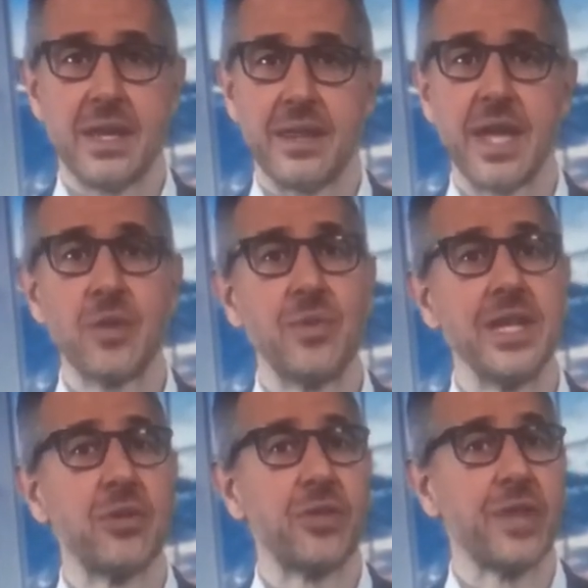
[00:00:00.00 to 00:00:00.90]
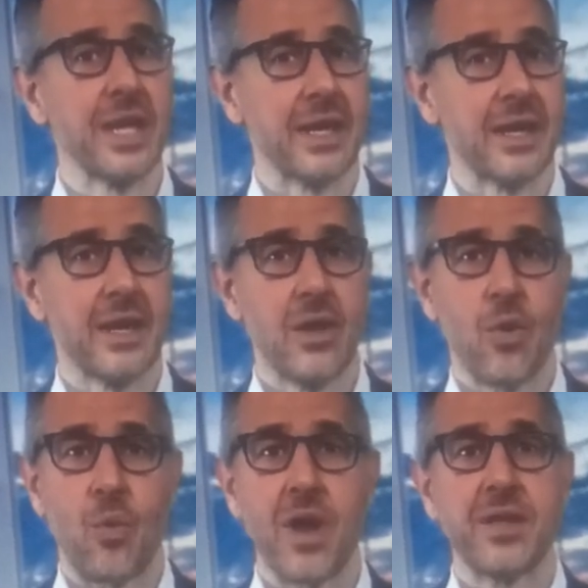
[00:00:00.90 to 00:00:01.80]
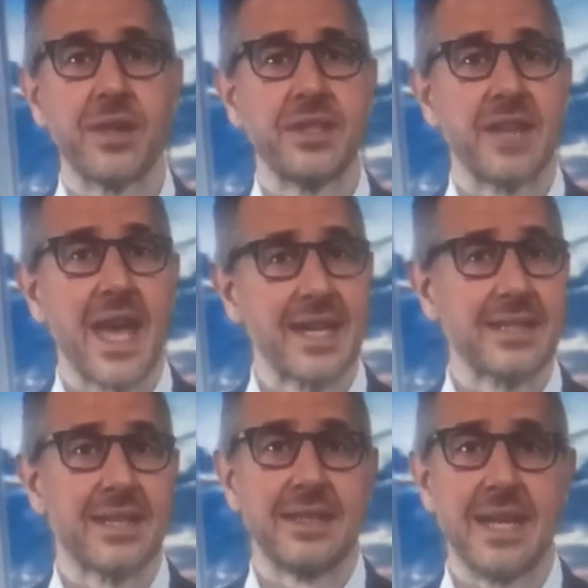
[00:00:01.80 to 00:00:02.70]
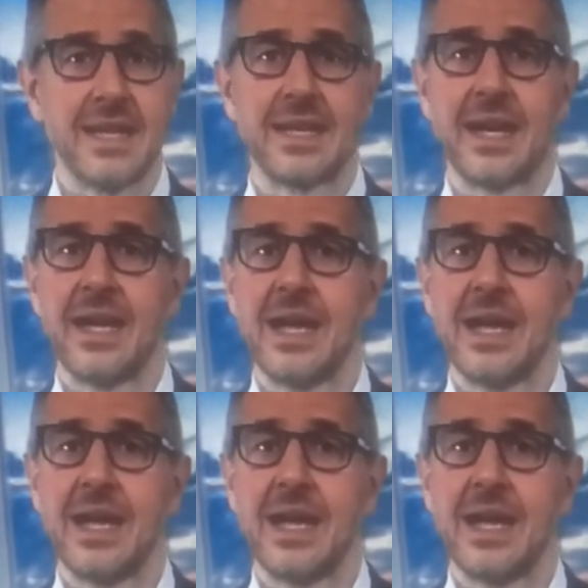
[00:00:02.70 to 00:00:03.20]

then we need to think whether this extra data